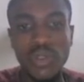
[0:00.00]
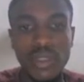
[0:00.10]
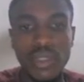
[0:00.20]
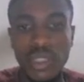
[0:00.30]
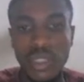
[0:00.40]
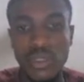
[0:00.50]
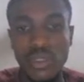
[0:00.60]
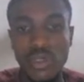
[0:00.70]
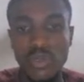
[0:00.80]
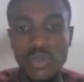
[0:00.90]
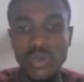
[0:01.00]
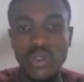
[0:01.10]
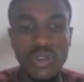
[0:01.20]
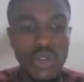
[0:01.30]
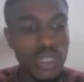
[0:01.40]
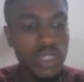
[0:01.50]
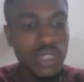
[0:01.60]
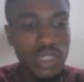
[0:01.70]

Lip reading: Then you also put your address,